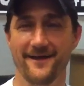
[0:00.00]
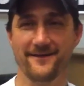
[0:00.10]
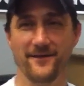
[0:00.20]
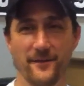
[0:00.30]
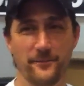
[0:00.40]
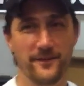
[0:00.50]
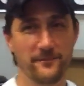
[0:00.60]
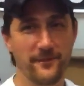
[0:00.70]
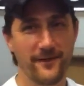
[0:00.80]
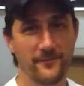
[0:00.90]
I had
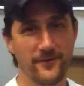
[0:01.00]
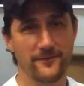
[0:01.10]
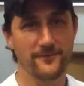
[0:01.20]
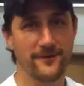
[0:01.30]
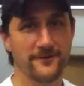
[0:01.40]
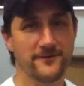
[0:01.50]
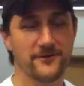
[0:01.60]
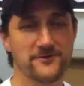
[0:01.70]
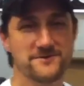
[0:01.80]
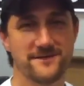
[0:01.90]
Big Mama, Molly
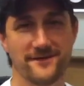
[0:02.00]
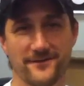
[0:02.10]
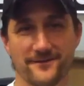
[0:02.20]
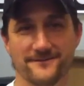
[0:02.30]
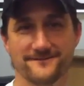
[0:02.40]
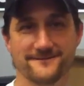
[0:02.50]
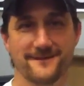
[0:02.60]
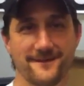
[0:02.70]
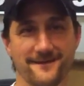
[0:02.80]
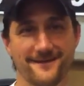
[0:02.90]

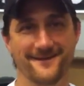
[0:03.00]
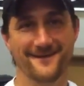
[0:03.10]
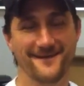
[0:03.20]
Kerstetter.